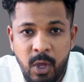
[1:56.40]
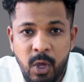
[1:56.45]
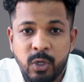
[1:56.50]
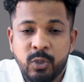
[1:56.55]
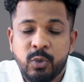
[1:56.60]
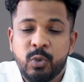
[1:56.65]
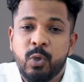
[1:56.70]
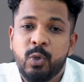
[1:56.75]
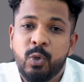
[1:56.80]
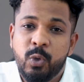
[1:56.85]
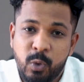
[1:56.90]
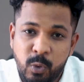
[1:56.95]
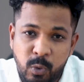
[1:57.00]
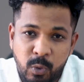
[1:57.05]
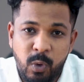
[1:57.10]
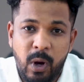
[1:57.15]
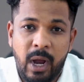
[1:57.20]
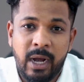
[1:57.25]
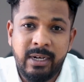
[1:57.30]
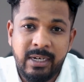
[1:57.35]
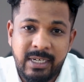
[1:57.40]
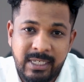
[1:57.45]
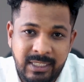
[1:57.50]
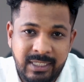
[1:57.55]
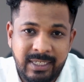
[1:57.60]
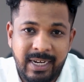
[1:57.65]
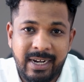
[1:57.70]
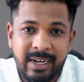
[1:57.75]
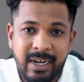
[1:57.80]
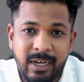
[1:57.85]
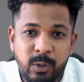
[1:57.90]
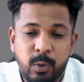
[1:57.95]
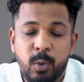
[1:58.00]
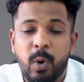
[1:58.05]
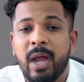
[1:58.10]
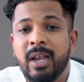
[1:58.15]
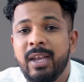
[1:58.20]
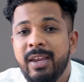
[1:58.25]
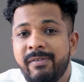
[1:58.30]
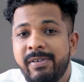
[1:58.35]
So to understand and to
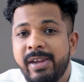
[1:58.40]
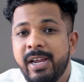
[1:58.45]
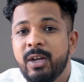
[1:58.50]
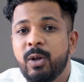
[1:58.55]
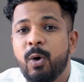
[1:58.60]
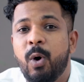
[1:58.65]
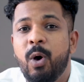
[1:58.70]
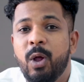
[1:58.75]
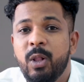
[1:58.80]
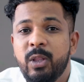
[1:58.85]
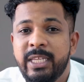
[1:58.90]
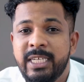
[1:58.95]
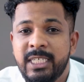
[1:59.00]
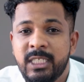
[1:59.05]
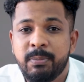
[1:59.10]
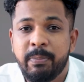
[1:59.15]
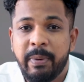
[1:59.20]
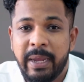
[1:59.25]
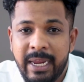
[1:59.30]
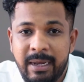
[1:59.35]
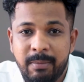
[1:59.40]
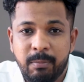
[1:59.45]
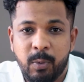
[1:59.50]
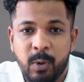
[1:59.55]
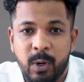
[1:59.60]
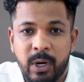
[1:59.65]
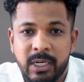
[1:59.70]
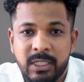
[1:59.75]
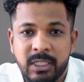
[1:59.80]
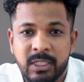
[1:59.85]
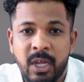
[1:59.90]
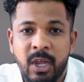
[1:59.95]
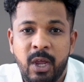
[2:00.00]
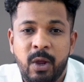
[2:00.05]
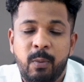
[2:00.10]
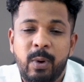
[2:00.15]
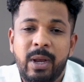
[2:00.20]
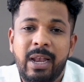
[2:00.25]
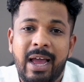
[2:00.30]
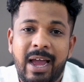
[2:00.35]
alleviate all these pain points,
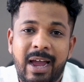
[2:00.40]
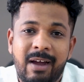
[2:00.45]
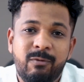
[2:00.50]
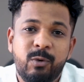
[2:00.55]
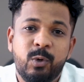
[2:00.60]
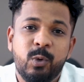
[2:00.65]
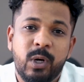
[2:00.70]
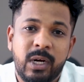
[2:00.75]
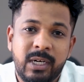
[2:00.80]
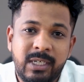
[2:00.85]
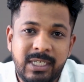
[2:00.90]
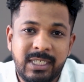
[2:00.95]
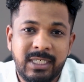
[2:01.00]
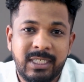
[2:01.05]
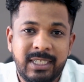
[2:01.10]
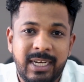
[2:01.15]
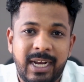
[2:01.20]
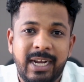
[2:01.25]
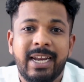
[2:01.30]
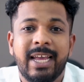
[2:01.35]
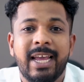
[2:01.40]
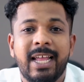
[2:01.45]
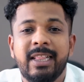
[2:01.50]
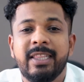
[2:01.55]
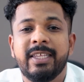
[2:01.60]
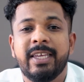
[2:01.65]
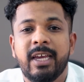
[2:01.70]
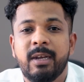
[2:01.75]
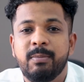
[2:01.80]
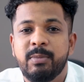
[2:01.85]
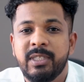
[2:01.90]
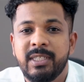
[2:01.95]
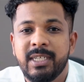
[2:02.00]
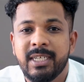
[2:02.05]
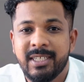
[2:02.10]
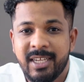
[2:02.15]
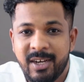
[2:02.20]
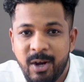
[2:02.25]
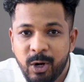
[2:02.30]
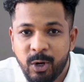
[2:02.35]
we'll have to understand healthcare
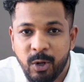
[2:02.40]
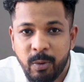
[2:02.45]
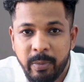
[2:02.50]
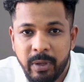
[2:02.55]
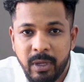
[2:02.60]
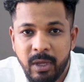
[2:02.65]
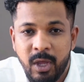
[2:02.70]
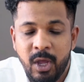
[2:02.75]
business anatomy,